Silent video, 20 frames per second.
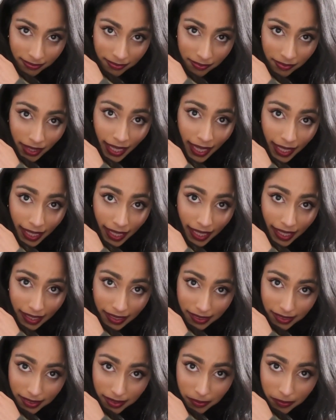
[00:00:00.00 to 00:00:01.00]
Okay,
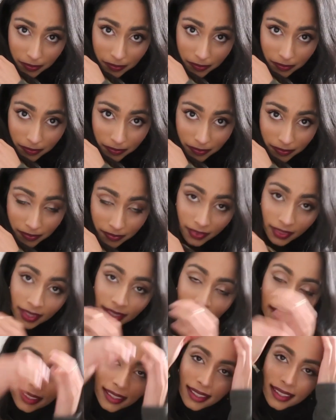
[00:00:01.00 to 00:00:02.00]
guys.
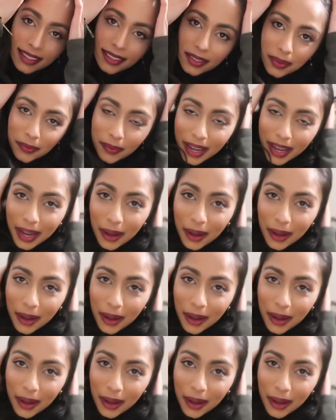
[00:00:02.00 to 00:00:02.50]
Well,